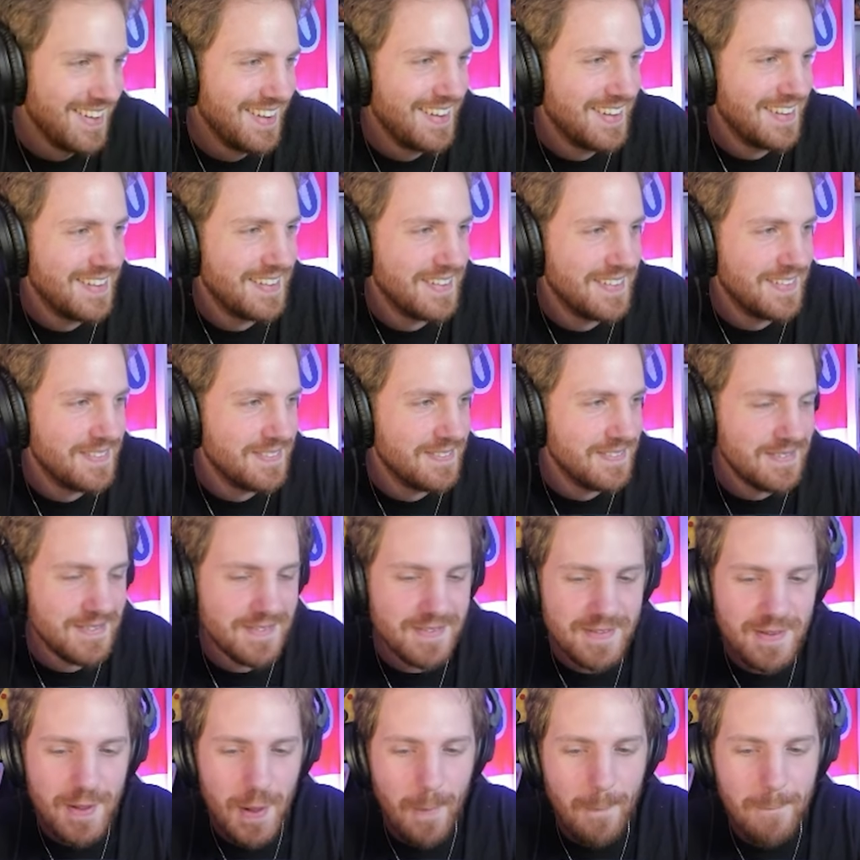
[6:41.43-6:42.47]

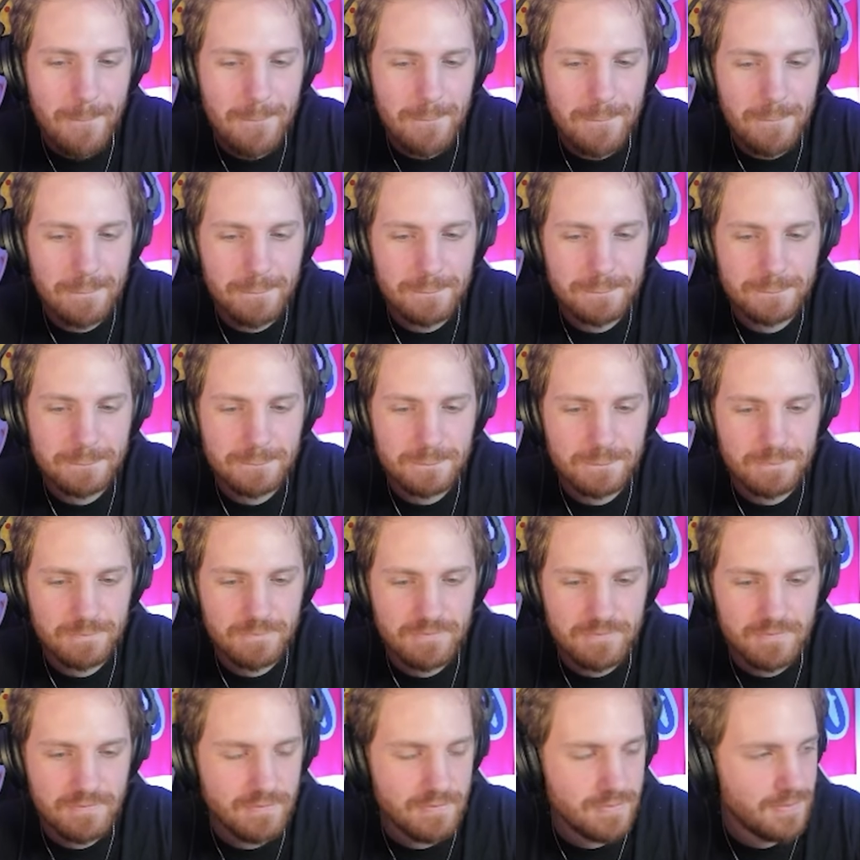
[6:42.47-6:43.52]

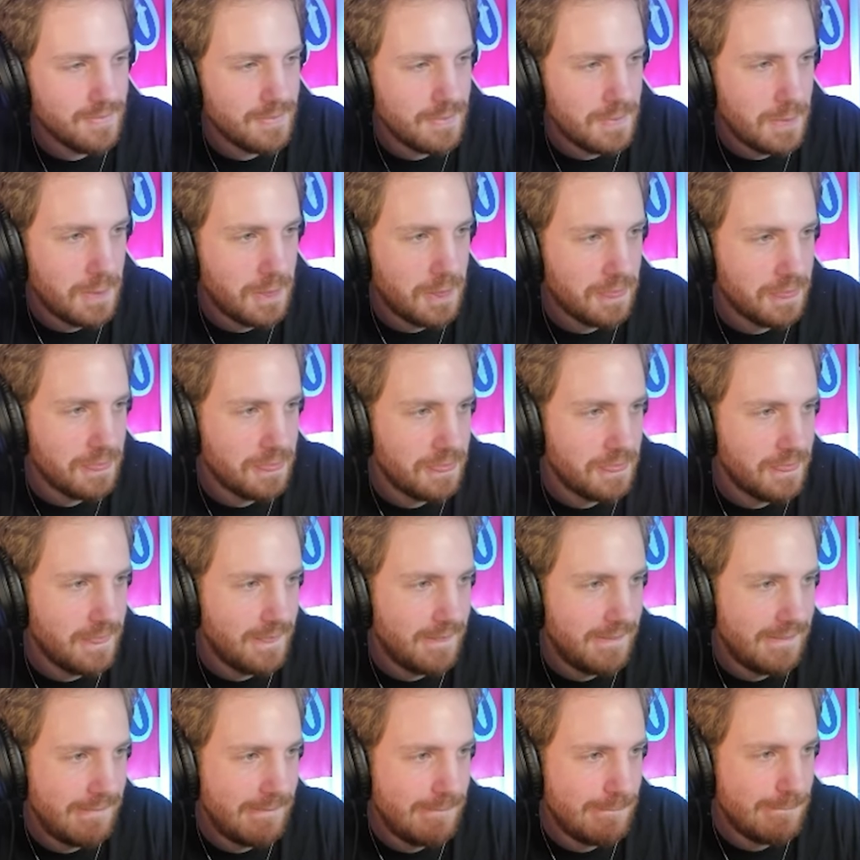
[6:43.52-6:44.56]

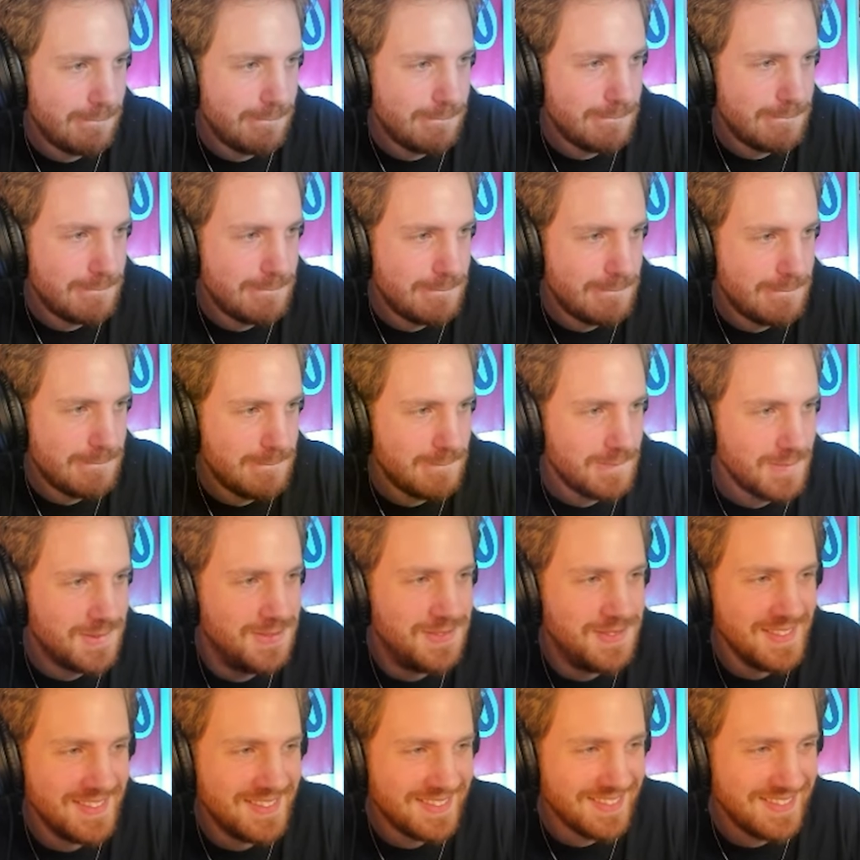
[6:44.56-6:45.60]

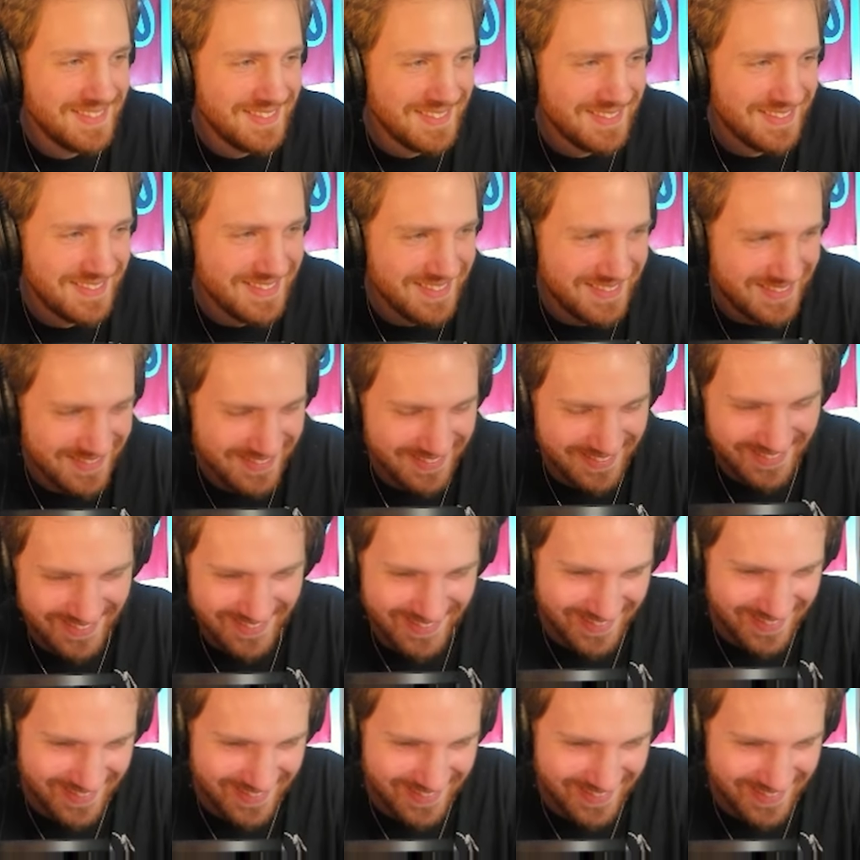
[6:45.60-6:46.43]
The person shown says nothing.